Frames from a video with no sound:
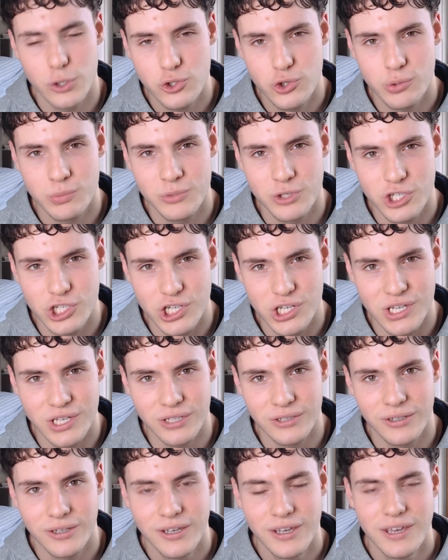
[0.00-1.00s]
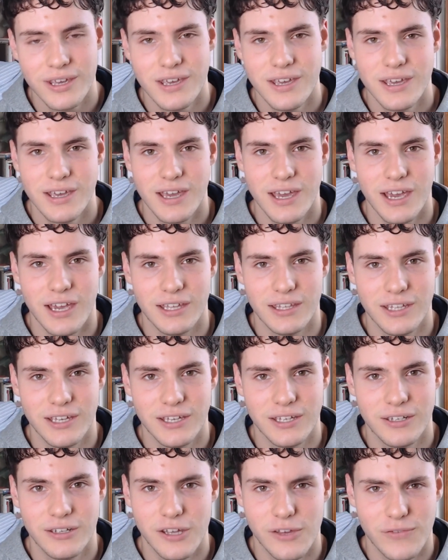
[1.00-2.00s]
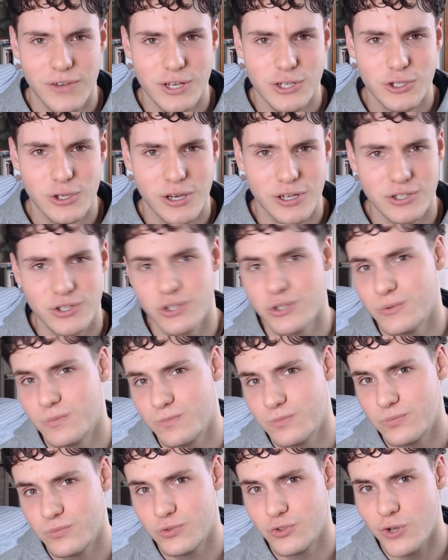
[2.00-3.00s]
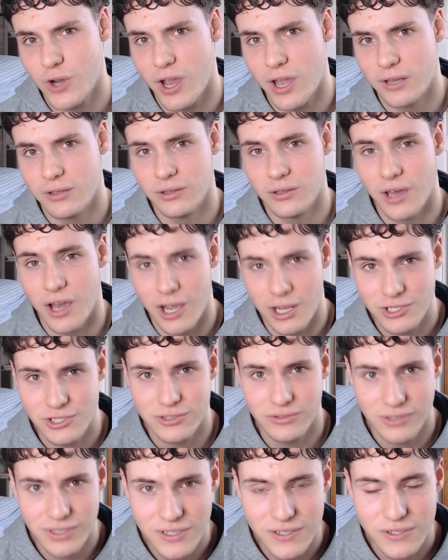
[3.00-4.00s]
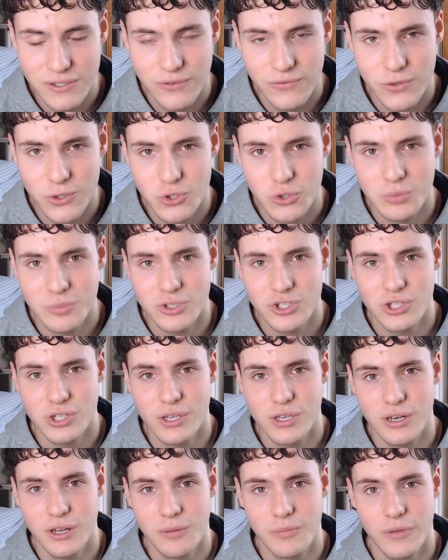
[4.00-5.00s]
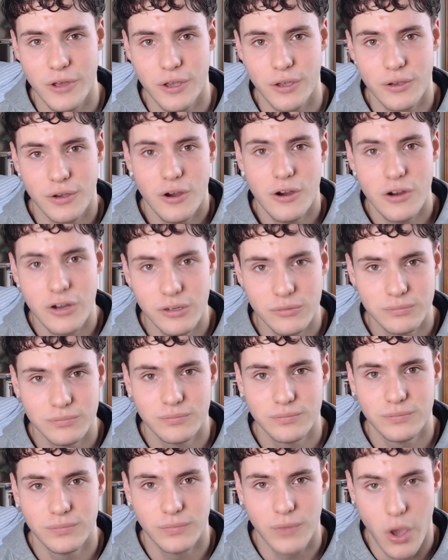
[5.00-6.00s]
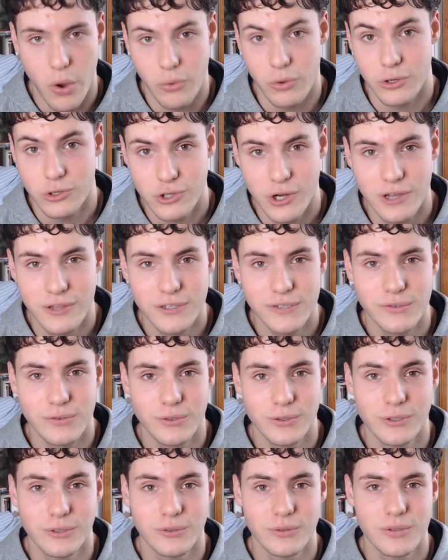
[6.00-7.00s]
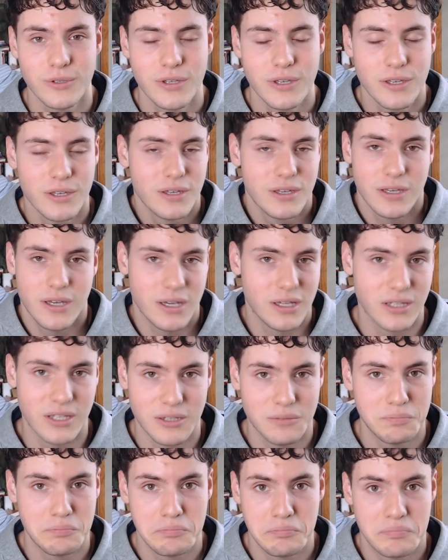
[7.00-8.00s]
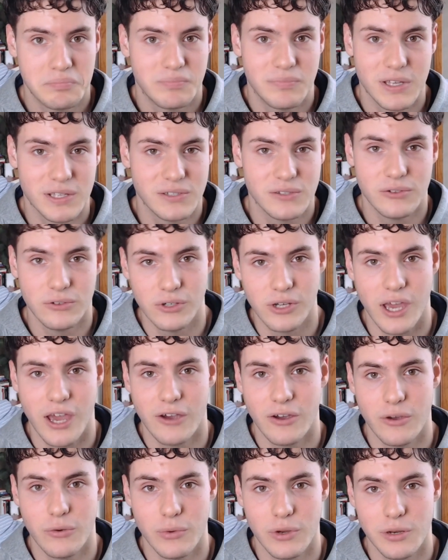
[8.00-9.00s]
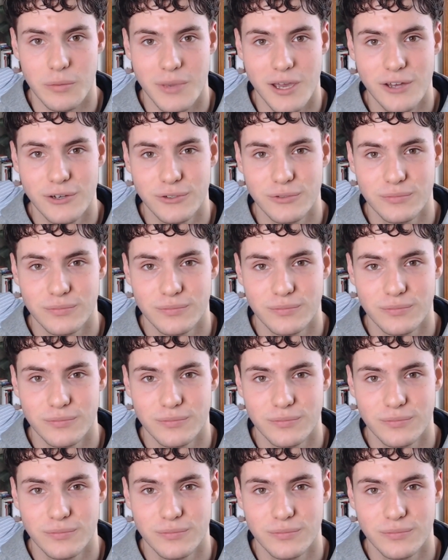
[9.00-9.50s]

machine, and then eventually I just tried Arch Linux in a virtual machine. I'm like, all right, I want to try this for real. And then that's literally how I went about it.